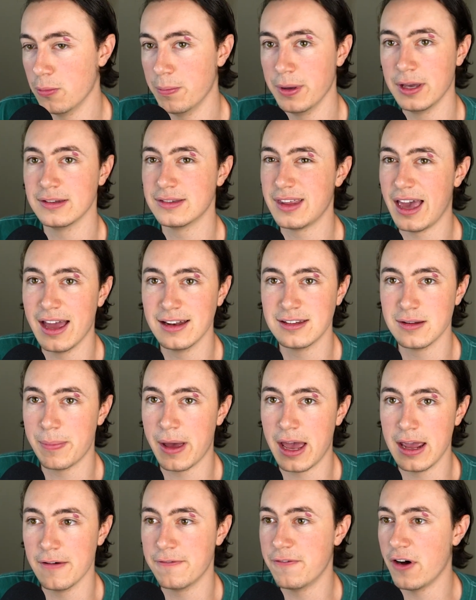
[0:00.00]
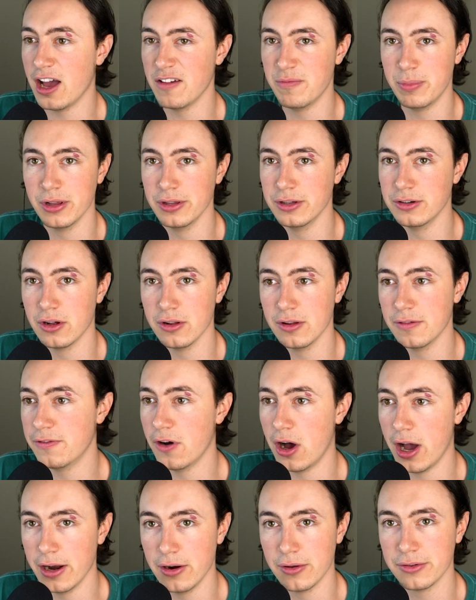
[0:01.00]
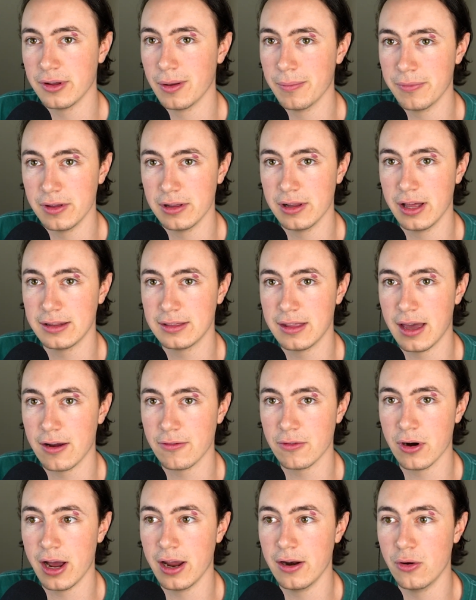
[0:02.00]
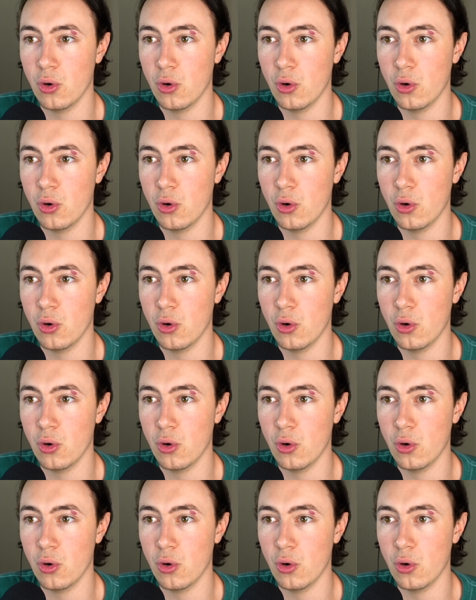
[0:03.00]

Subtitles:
because they had to pay a $5 billion fine or something like that, right?